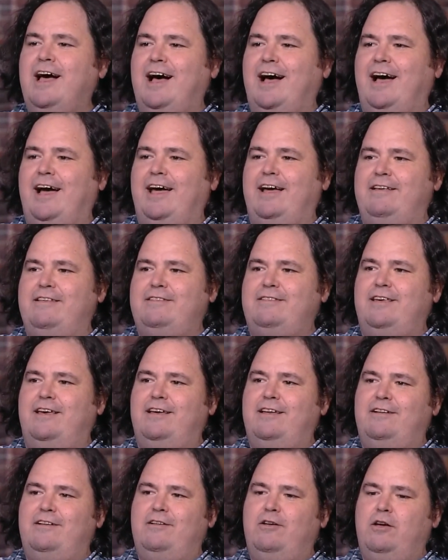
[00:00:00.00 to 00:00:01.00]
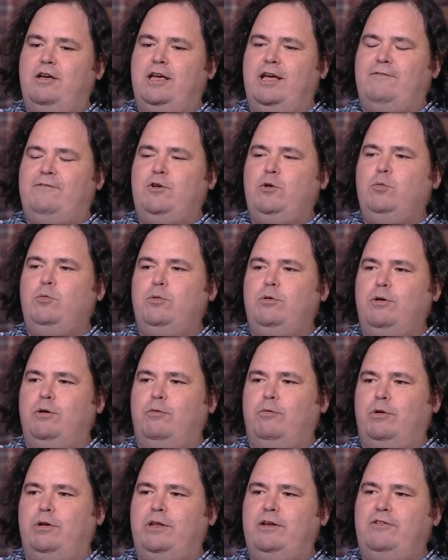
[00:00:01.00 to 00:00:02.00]
I said, if you were a
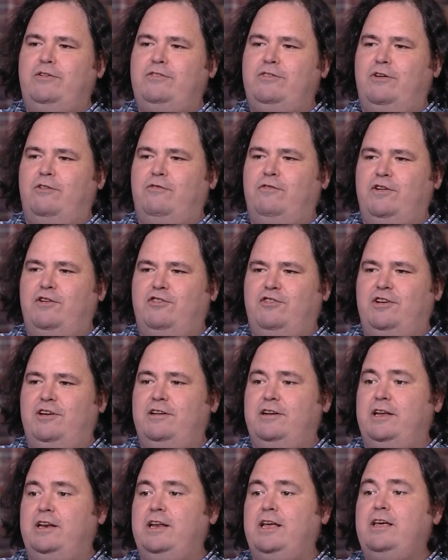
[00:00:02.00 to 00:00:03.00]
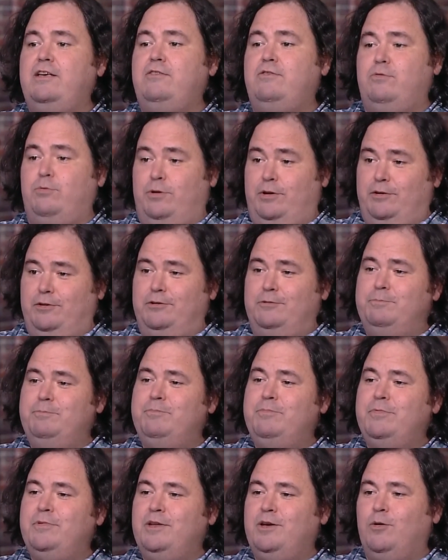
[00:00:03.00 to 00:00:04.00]
religious officiant in Israel,
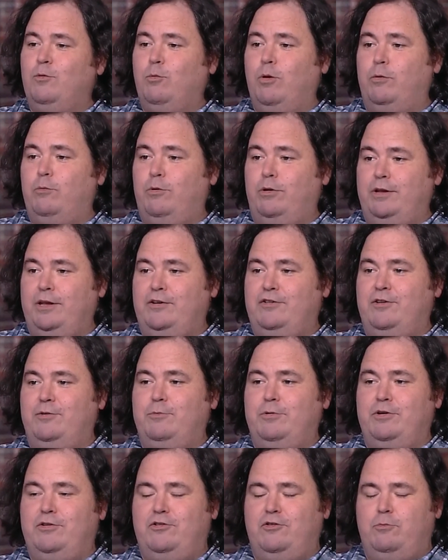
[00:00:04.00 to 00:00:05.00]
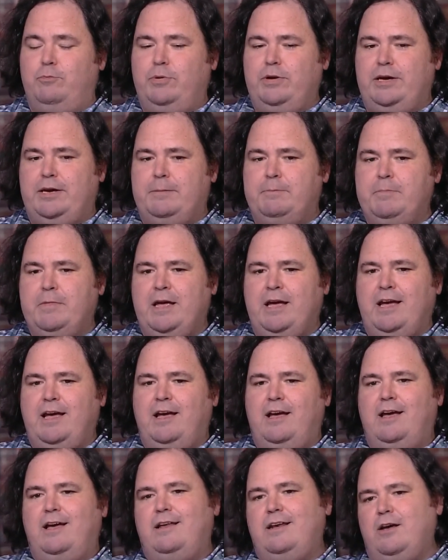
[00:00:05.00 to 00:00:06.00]
what religion would you be?
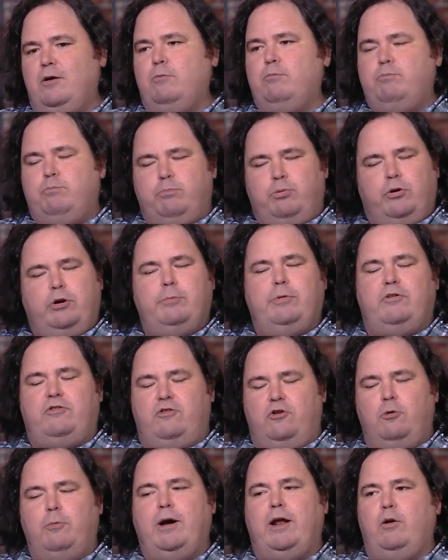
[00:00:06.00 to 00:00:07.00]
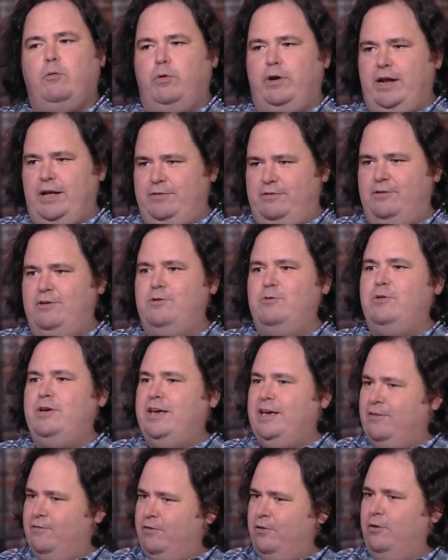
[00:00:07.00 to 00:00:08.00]
And now, pretty much no matter what answer you
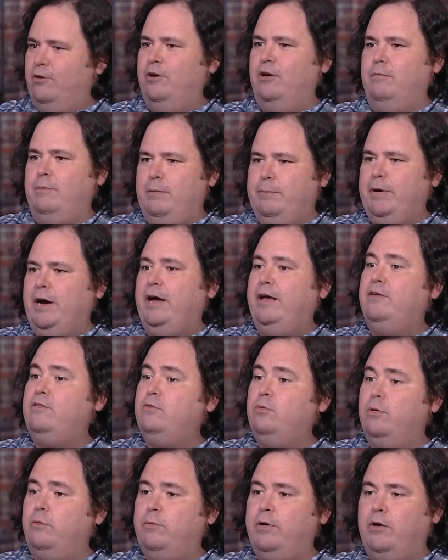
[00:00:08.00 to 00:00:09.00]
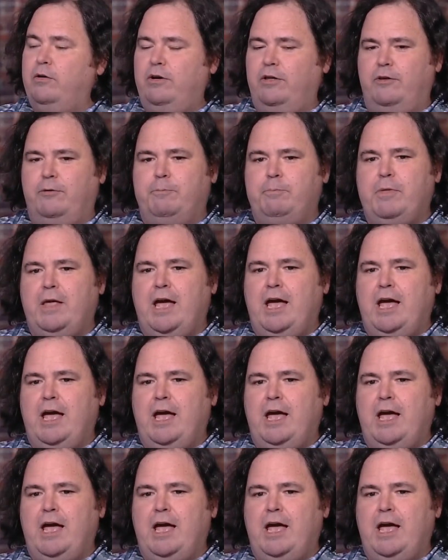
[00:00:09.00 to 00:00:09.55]
give, you're going to be biased one way or another.